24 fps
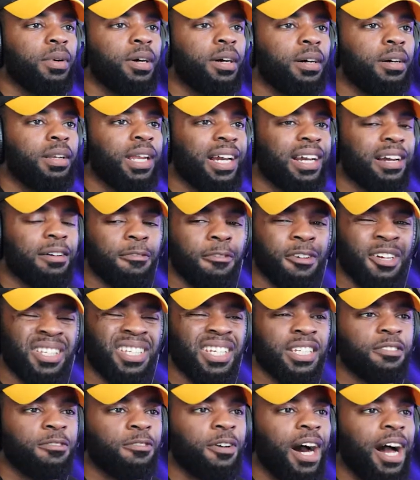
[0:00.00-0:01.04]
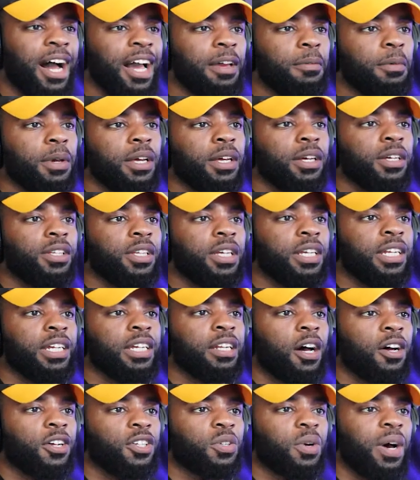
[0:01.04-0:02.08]
like a vintage vibe. And
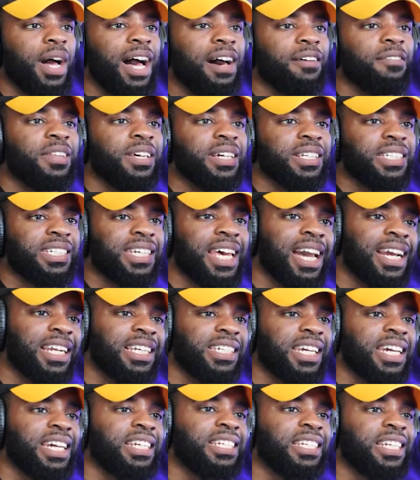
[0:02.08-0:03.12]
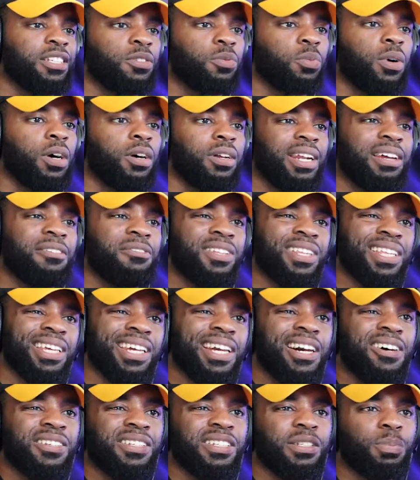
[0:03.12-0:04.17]
then also I have the attack changed as well, and everything
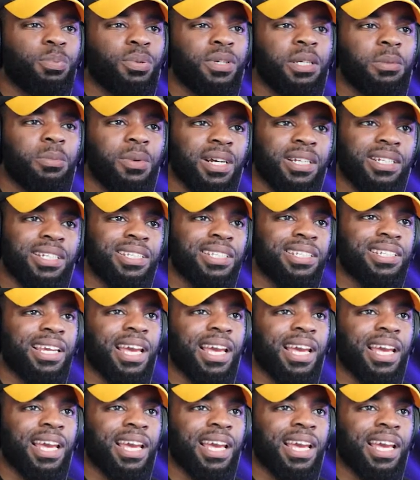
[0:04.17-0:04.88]
else is pretty much